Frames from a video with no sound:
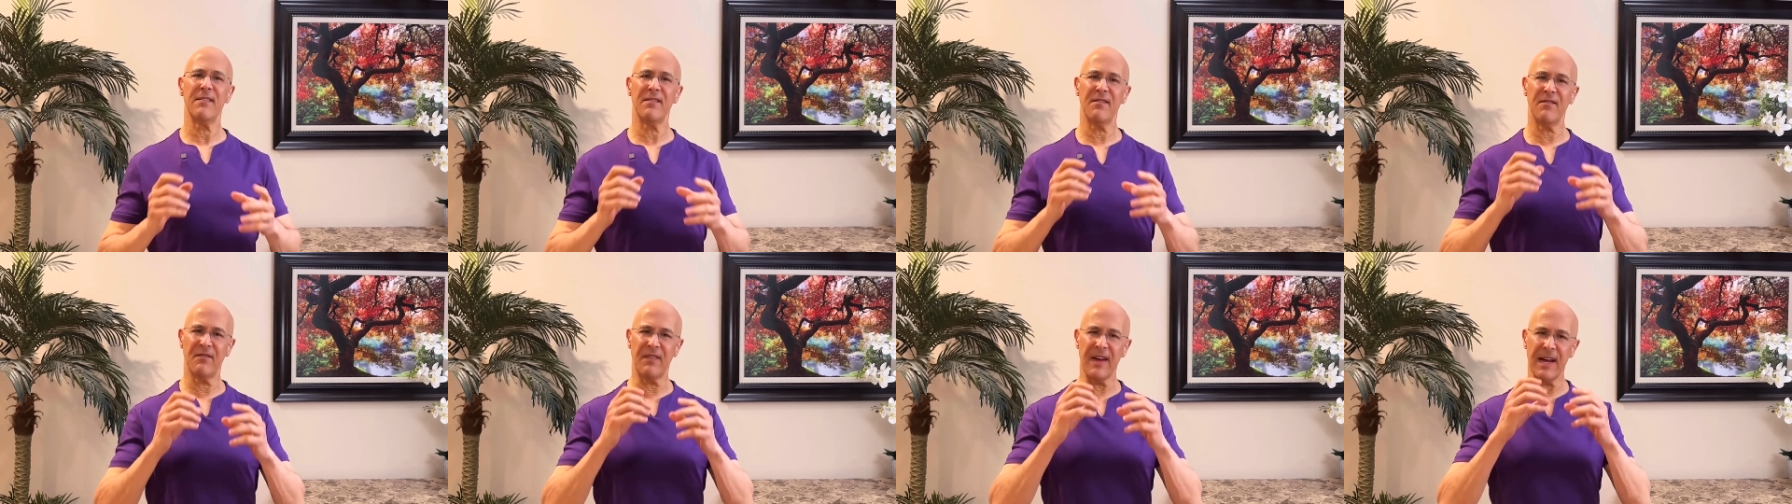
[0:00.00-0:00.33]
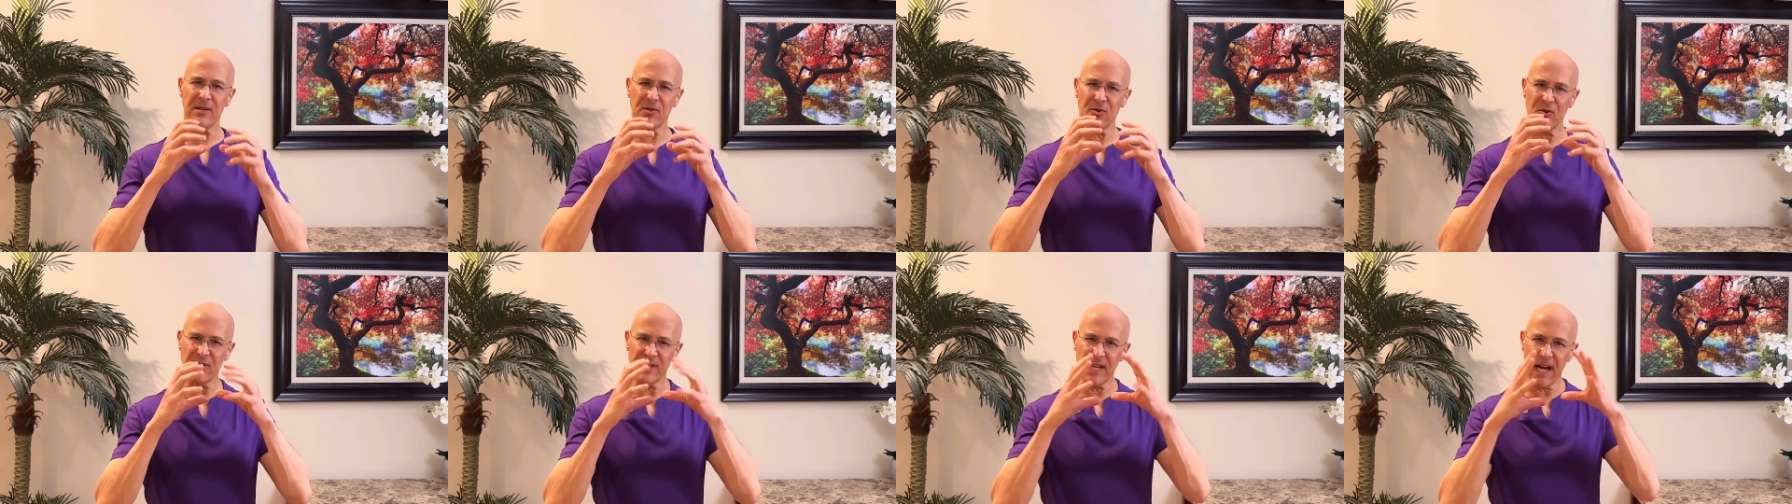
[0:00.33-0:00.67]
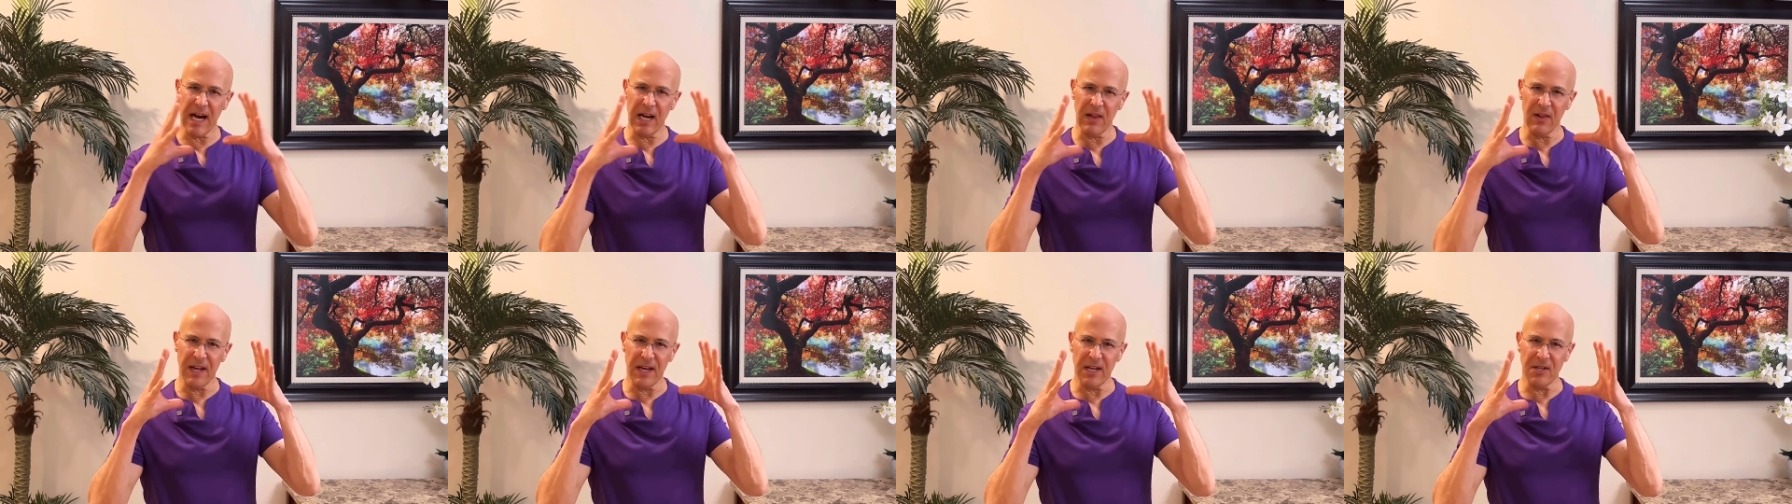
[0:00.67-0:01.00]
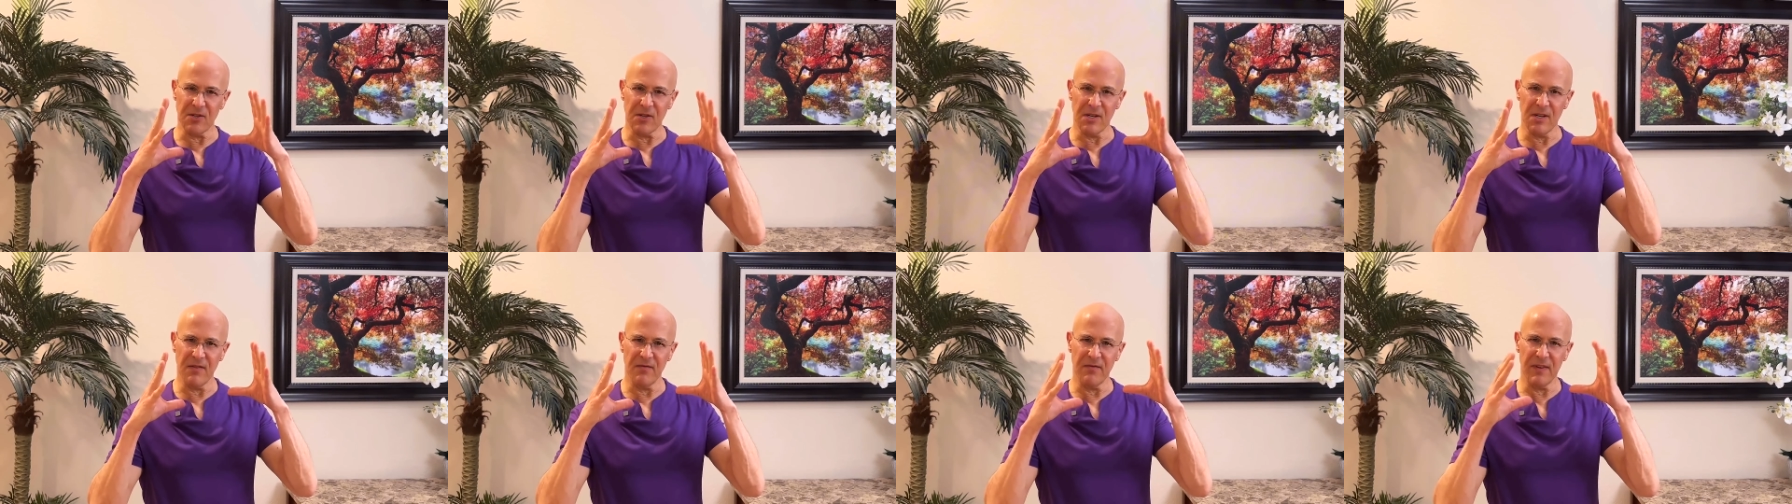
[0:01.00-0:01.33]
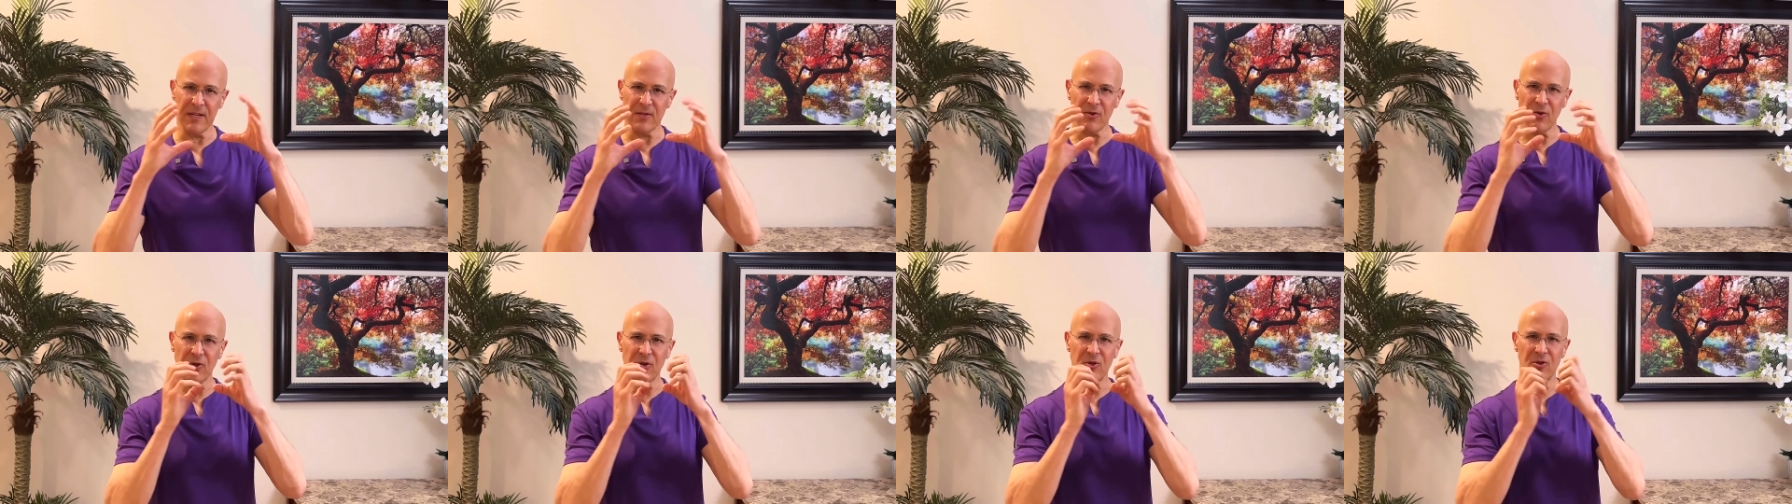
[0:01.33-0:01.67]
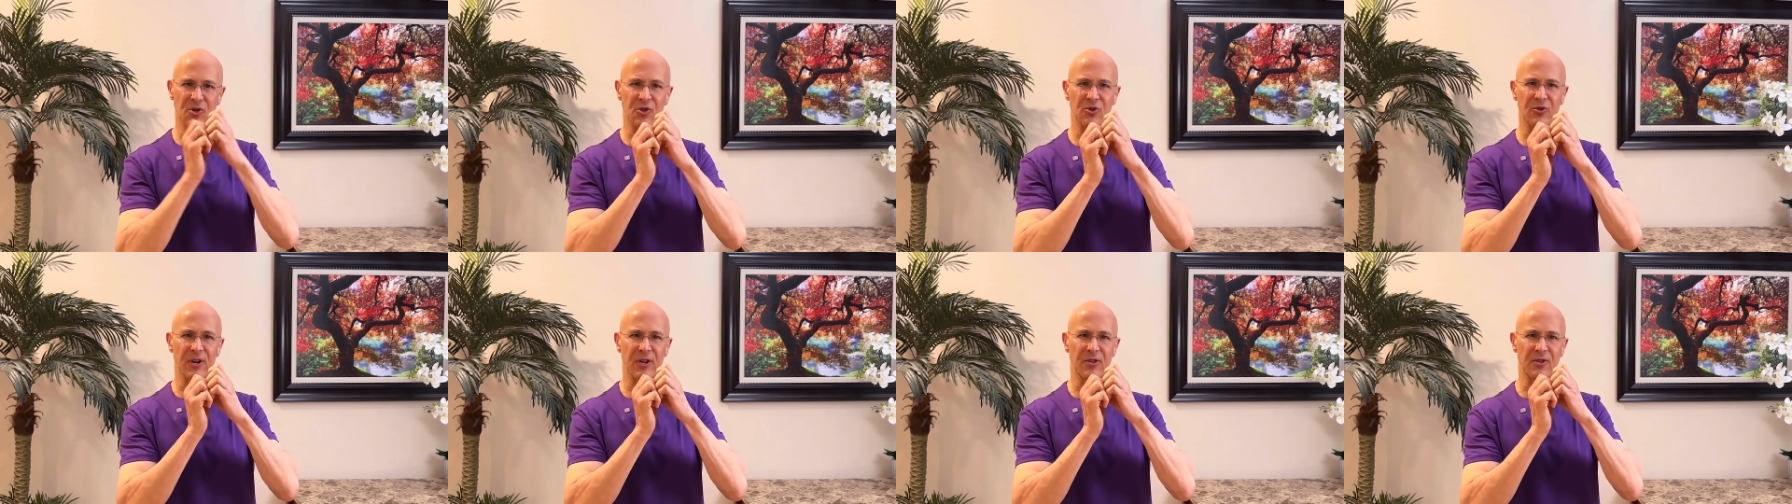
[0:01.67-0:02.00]
vasodilation and
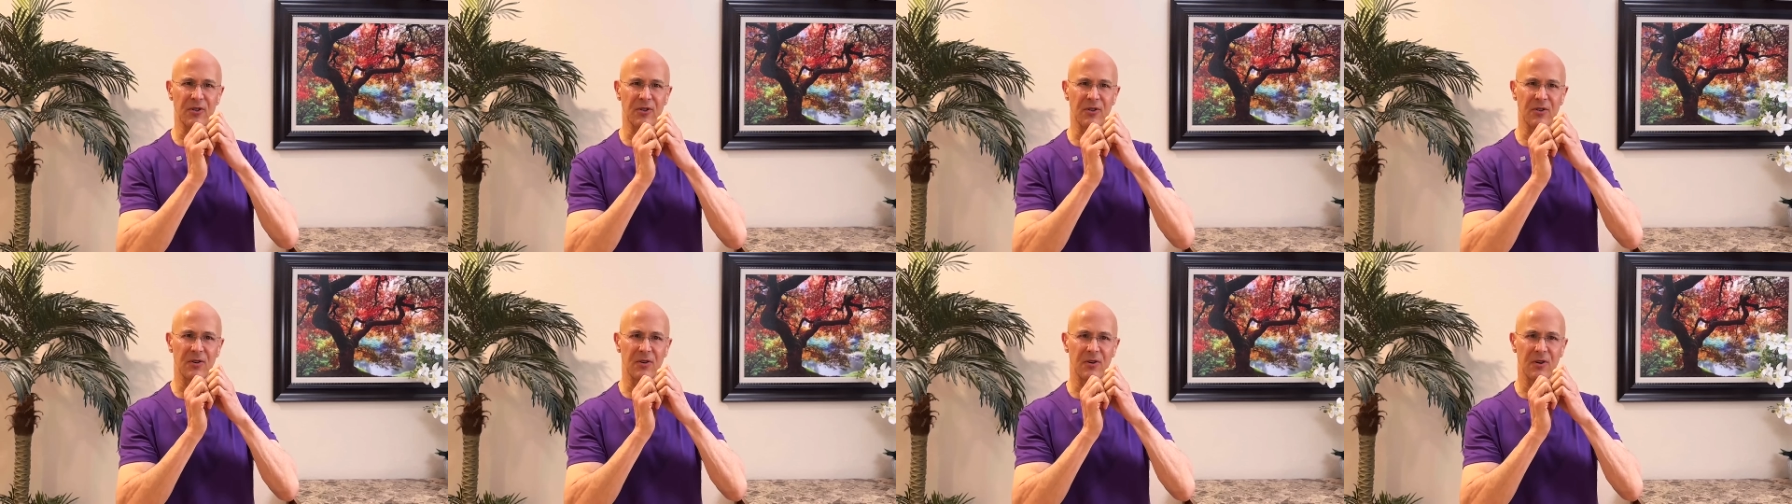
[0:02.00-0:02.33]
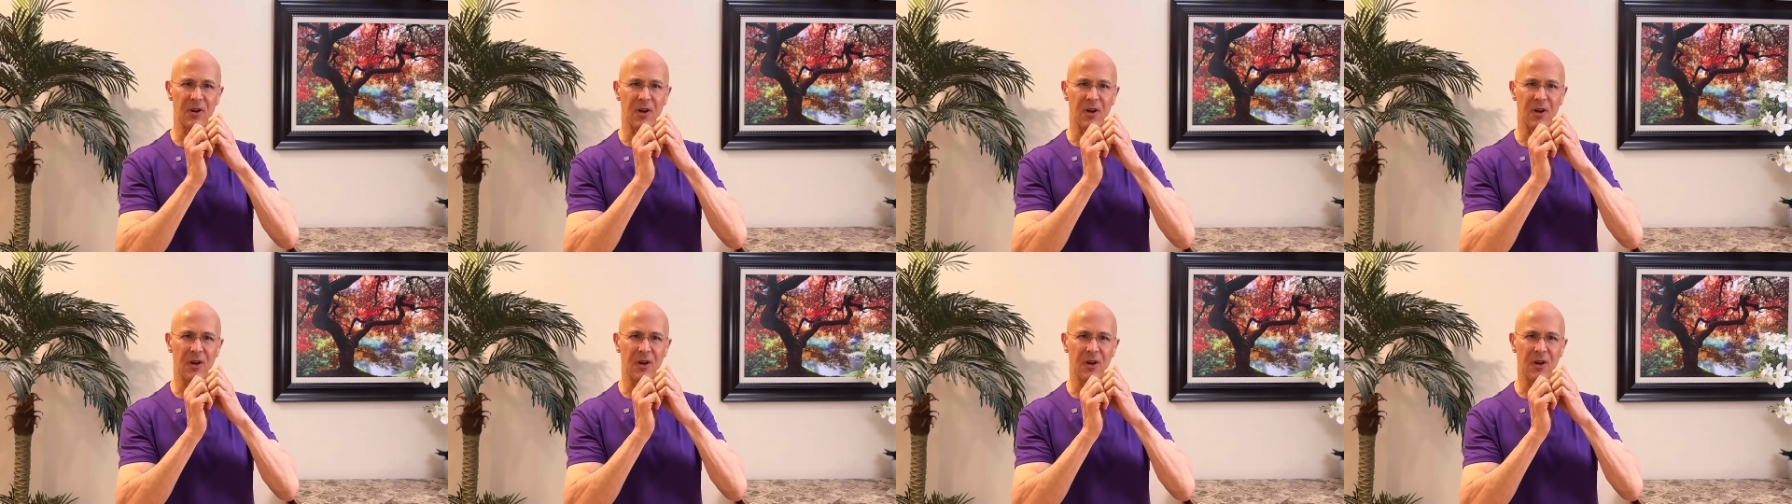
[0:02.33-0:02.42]
vasoconstriction,